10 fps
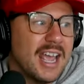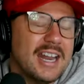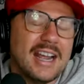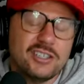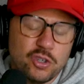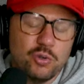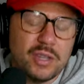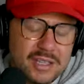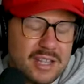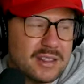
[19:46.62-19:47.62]
Yeah. And I do
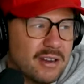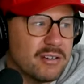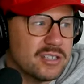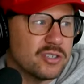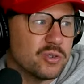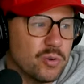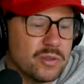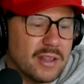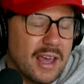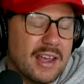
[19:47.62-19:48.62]
think that there is a
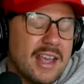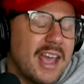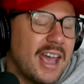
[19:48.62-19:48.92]
truth to that.